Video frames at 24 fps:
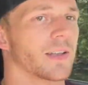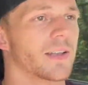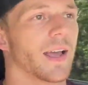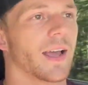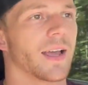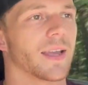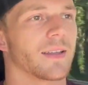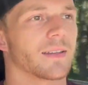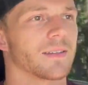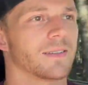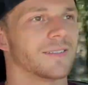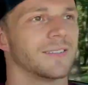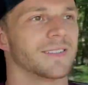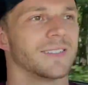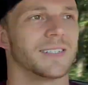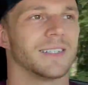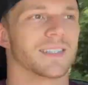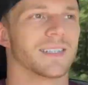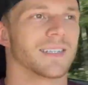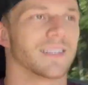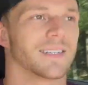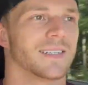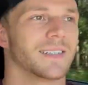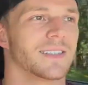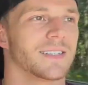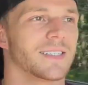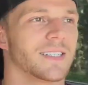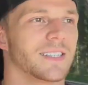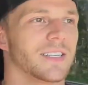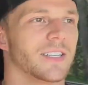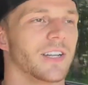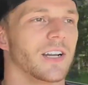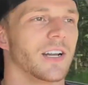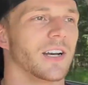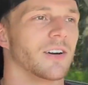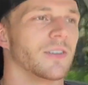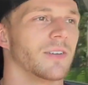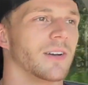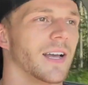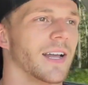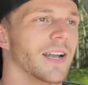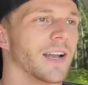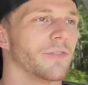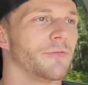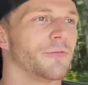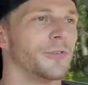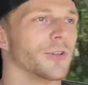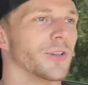day. You know, and
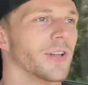I feel